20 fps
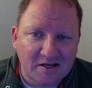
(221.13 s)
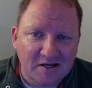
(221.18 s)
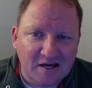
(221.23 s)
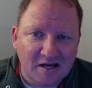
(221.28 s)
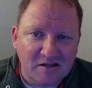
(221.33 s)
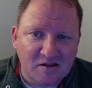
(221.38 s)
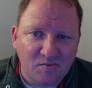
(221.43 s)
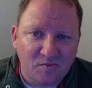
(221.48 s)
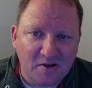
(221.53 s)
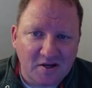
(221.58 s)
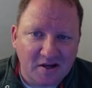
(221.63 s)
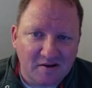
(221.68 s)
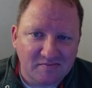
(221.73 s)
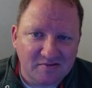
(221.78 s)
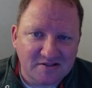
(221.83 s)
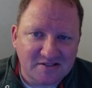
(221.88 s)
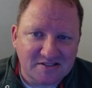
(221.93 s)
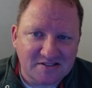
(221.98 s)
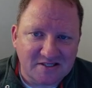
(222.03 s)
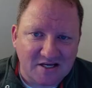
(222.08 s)
and then we have
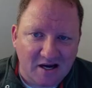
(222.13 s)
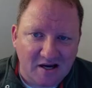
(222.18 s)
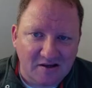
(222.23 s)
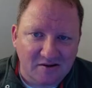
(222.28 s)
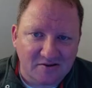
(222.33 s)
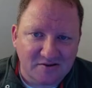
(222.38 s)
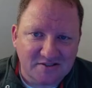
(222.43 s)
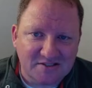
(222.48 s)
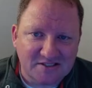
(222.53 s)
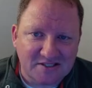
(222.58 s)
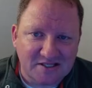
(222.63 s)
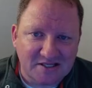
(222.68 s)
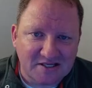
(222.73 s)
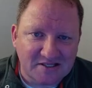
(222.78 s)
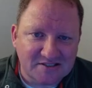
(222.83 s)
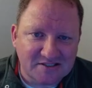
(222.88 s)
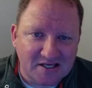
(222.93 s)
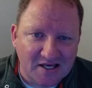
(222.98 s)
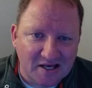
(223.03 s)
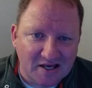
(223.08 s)
the style
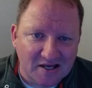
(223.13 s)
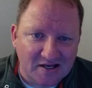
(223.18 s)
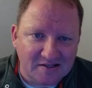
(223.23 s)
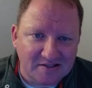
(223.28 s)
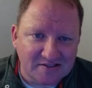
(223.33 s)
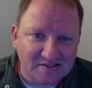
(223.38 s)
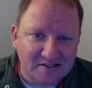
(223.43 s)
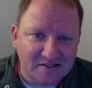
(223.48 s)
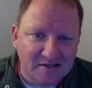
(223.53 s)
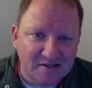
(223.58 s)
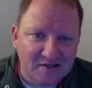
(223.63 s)
CSS.